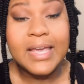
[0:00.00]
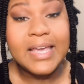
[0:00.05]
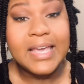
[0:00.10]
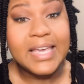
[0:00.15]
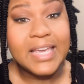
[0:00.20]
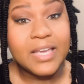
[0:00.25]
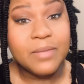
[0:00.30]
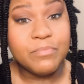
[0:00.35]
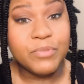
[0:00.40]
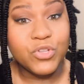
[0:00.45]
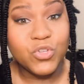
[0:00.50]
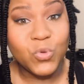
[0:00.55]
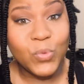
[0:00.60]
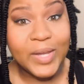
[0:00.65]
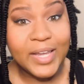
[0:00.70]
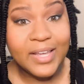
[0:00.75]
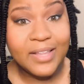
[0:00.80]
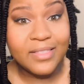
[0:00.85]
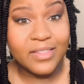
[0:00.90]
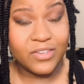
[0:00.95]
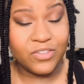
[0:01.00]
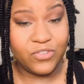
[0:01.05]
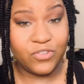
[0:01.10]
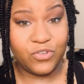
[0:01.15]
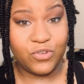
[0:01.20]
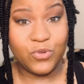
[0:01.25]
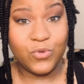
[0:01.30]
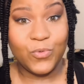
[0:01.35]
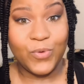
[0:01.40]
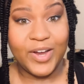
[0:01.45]
In between these
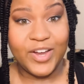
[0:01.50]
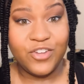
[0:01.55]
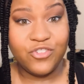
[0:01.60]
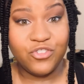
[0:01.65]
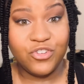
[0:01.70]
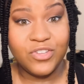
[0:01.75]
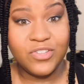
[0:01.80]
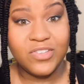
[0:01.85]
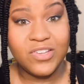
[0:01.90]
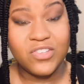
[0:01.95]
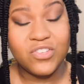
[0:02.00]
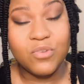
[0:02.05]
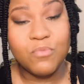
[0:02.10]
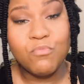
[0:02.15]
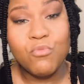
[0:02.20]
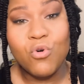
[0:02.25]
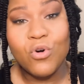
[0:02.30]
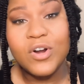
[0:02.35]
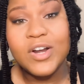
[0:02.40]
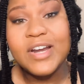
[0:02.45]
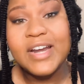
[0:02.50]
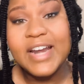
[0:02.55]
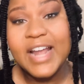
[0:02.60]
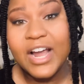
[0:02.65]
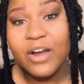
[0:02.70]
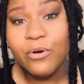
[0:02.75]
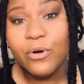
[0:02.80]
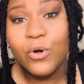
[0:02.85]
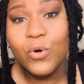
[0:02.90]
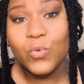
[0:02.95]
two ranges is a more
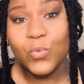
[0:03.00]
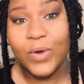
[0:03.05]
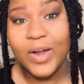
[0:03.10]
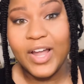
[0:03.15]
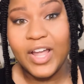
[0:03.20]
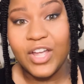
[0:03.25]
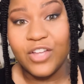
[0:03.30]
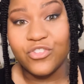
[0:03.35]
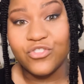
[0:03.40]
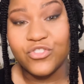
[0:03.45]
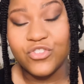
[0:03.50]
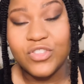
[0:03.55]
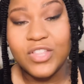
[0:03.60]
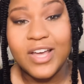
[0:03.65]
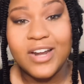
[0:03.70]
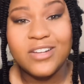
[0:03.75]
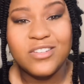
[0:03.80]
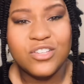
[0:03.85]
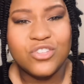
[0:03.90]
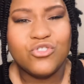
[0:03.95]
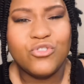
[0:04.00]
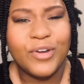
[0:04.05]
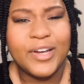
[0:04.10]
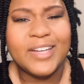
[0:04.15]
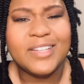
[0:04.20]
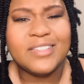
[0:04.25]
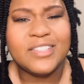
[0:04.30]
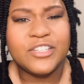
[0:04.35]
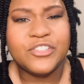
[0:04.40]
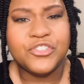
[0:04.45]
narrow range that is a
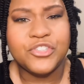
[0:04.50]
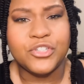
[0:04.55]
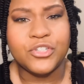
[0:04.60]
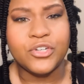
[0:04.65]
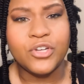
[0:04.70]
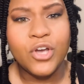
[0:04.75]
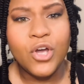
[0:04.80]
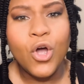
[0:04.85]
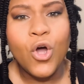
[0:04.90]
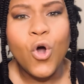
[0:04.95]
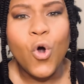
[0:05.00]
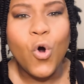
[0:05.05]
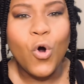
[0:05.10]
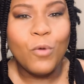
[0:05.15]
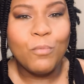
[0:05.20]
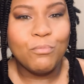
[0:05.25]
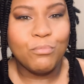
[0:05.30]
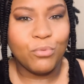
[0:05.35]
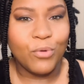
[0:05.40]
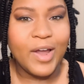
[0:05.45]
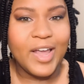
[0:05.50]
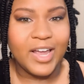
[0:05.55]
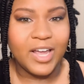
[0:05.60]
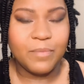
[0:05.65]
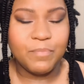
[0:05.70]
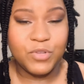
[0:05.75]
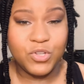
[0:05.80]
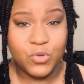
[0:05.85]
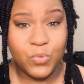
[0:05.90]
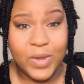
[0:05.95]
transition or
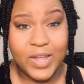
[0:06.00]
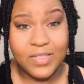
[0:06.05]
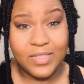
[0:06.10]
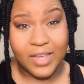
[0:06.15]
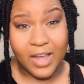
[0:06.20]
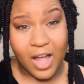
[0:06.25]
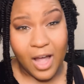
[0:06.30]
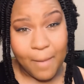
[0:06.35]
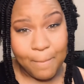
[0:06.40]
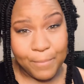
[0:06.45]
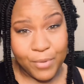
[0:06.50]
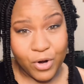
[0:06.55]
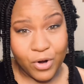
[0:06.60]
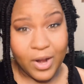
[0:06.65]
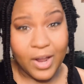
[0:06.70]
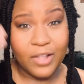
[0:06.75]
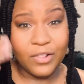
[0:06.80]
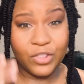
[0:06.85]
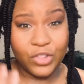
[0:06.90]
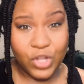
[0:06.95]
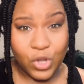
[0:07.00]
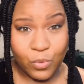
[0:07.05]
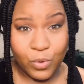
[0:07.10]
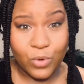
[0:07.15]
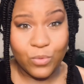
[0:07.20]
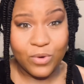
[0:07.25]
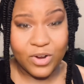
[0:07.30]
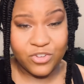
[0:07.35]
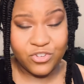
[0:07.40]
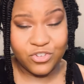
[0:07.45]
break between the upper and
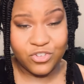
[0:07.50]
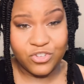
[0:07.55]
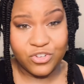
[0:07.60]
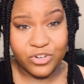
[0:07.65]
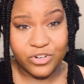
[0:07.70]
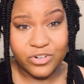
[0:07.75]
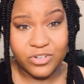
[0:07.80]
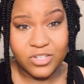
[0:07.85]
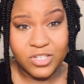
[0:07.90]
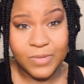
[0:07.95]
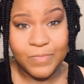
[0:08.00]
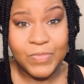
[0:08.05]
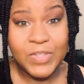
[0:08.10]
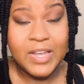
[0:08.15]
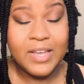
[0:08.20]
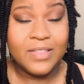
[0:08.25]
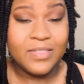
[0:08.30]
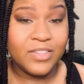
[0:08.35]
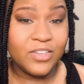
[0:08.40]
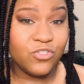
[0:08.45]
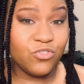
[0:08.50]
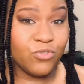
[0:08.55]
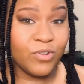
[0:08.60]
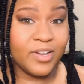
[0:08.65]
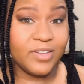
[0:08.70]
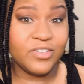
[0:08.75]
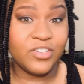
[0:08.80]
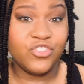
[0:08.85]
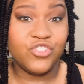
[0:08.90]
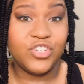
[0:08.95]
lower registers. This
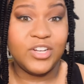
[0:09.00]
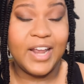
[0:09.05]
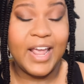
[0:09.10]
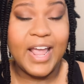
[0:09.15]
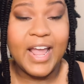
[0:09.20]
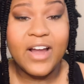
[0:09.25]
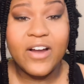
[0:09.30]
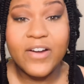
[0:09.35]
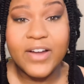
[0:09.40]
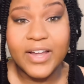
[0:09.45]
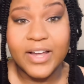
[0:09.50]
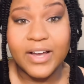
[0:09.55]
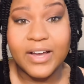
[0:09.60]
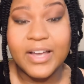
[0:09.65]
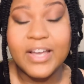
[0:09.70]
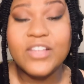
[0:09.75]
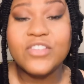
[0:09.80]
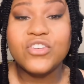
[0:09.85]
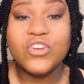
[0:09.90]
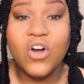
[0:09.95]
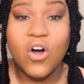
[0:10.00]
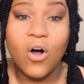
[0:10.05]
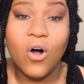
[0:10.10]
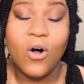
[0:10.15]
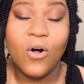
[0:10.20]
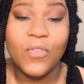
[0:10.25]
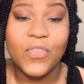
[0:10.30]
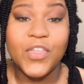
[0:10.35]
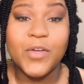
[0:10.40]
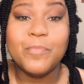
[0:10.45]
transition area is
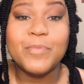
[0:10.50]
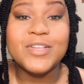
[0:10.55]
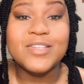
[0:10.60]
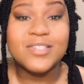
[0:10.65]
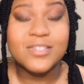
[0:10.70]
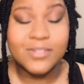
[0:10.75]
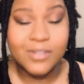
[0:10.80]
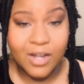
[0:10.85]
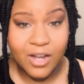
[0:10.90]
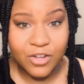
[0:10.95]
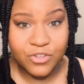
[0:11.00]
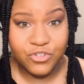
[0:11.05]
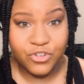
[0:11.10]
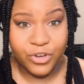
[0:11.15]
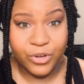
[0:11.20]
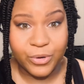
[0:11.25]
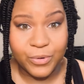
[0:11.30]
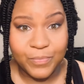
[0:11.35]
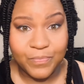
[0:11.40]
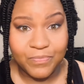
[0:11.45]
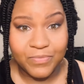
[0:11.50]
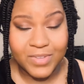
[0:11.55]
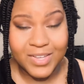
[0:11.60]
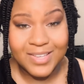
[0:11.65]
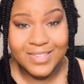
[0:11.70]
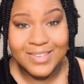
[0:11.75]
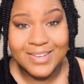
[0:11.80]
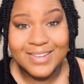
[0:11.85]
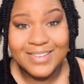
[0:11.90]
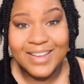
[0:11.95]
called the passaggio.
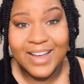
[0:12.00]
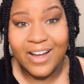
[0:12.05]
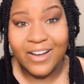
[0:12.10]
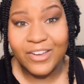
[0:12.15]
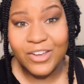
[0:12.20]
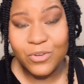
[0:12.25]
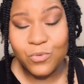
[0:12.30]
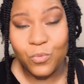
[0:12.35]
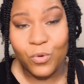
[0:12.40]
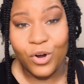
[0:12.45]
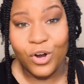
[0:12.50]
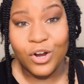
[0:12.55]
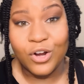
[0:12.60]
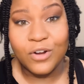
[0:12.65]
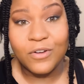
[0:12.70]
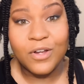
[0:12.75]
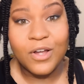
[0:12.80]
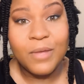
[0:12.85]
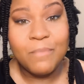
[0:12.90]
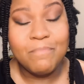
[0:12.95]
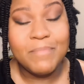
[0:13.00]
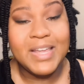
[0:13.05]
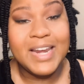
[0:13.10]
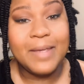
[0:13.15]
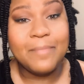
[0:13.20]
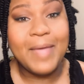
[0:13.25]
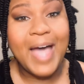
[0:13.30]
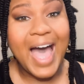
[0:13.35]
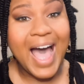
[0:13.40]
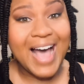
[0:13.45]
It's an Italian word
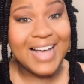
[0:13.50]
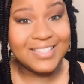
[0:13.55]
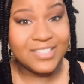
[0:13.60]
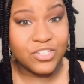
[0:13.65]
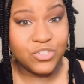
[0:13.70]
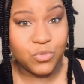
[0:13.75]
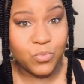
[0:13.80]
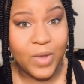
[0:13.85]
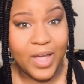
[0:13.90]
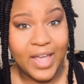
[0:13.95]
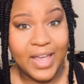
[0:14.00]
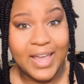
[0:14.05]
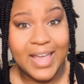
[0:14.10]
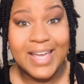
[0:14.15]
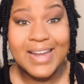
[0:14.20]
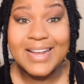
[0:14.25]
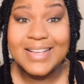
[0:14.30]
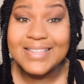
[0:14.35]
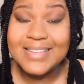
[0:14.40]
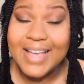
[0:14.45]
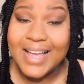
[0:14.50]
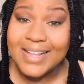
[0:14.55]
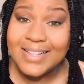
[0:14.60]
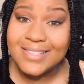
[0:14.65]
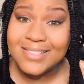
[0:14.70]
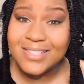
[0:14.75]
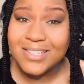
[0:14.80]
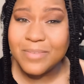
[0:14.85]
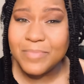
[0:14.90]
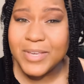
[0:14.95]
meaning passageway, and it
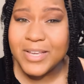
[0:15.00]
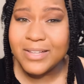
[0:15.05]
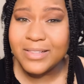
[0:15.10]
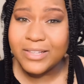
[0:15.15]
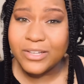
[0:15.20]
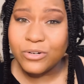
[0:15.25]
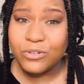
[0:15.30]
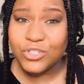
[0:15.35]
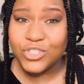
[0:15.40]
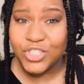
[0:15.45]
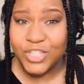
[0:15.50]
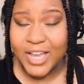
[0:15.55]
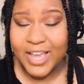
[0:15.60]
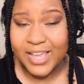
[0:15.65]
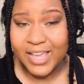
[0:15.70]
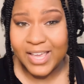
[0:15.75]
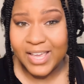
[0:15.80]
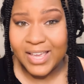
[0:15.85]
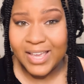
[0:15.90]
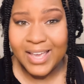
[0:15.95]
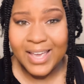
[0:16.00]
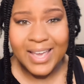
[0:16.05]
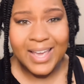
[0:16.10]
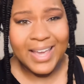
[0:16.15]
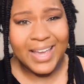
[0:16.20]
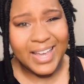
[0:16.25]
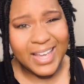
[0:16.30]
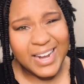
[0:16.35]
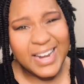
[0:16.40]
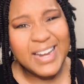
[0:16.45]
tends to be a little shaky
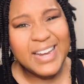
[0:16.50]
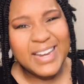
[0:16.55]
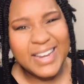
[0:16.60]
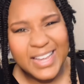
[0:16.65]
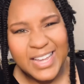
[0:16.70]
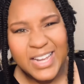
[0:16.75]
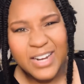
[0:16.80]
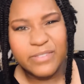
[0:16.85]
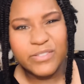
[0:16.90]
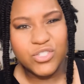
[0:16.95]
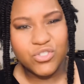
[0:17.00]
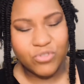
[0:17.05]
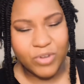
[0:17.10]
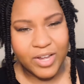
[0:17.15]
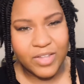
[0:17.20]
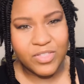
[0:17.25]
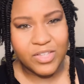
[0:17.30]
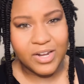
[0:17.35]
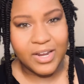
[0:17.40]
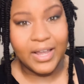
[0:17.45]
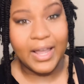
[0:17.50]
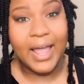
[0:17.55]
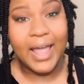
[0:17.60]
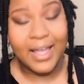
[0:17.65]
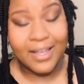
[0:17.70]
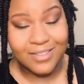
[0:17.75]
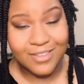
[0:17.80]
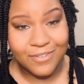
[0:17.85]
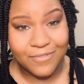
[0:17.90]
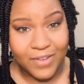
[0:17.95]
and in need of strengthening
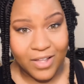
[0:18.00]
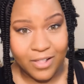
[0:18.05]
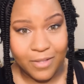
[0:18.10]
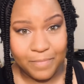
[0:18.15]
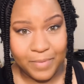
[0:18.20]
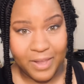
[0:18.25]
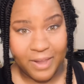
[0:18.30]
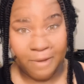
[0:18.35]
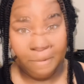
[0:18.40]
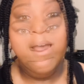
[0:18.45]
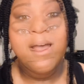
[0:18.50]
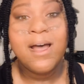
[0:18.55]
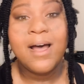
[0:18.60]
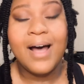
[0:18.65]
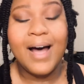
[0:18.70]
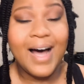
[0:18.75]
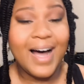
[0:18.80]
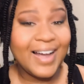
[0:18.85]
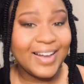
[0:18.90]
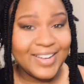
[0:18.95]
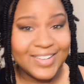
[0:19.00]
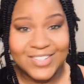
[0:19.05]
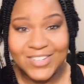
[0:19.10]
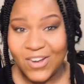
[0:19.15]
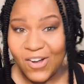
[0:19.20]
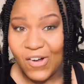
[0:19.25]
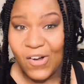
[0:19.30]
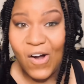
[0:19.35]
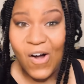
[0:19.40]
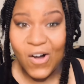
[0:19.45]
and developing. I could
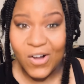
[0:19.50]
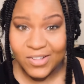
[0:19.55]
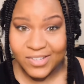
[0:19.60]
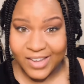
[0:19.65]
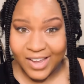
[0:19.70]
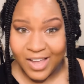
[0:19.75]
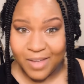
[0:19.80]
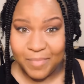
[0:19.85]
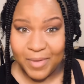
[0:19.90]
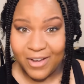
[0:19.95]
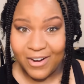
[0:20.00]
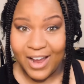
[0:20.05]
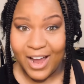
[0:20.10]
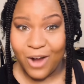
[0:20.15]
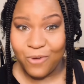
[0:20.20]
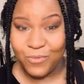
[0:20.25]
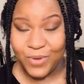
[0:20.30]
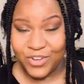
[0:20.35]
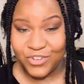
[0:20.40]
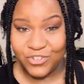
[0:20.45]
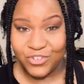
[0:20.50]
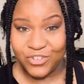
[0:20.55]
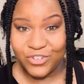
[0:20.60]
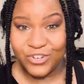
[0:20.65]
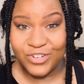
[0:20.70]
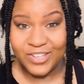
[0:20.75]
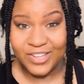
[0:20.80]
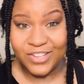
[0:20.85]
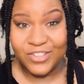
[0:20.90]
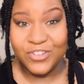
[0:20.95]
talk all day about how
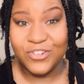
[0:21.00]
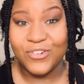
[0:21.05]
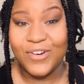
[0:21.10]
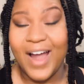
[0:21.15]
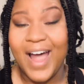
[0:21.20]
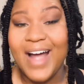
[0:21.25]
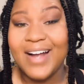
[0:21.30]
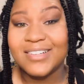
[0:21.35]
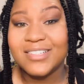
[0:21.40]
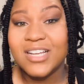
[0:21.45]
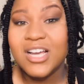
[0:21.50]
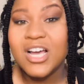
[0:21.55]
registers interact,